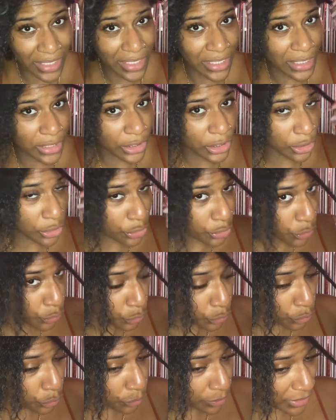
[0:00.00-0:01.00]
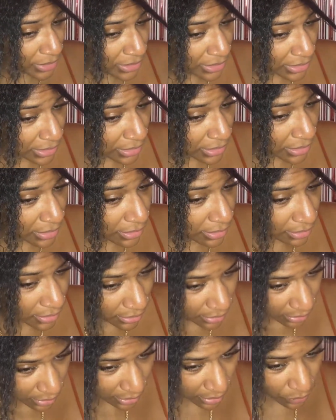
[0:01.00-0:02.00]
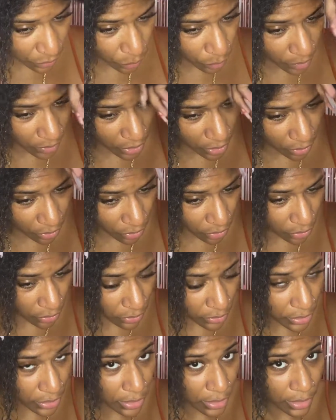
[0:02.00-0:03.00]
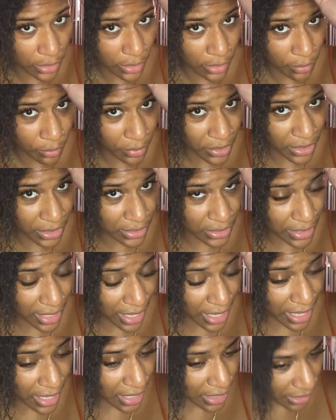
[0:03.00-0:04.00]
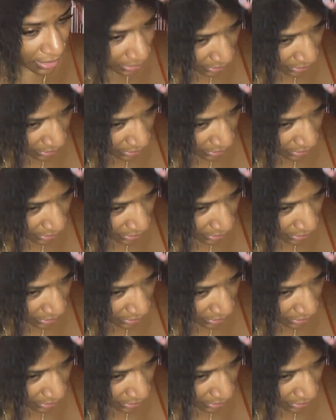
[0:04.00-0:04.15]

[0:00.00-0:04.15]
it into two pieces. This will be called piece A,